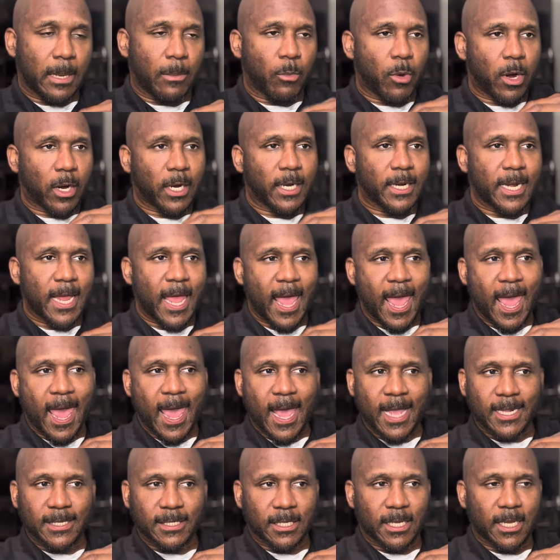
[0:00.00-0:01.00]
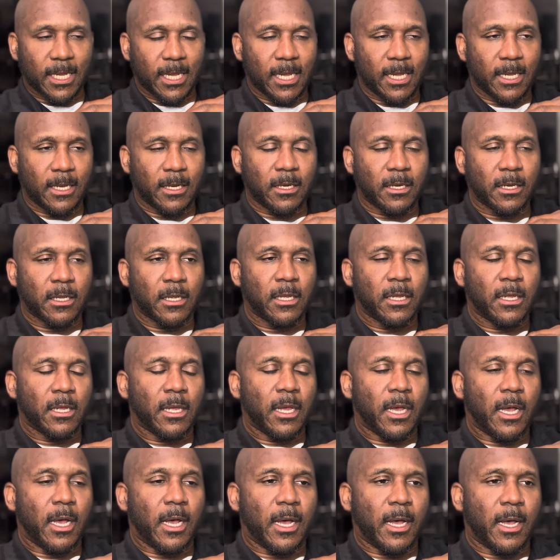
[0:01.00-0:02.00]
I'm working the ads in
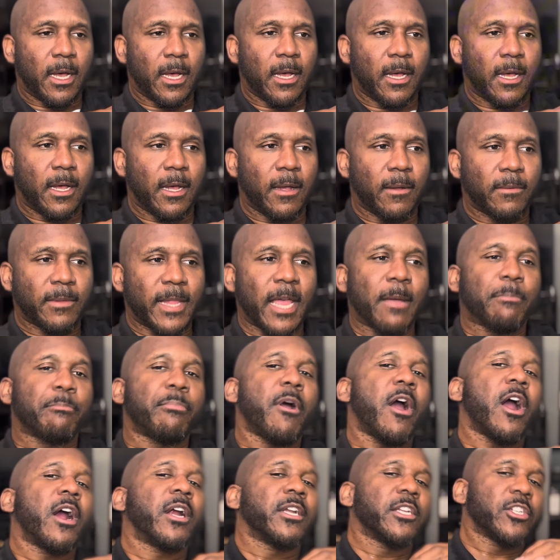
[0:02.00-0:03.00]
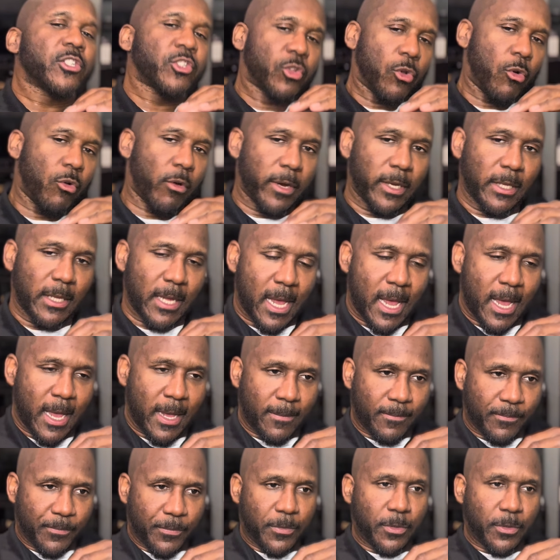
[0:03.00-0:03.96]
like part of the storyline.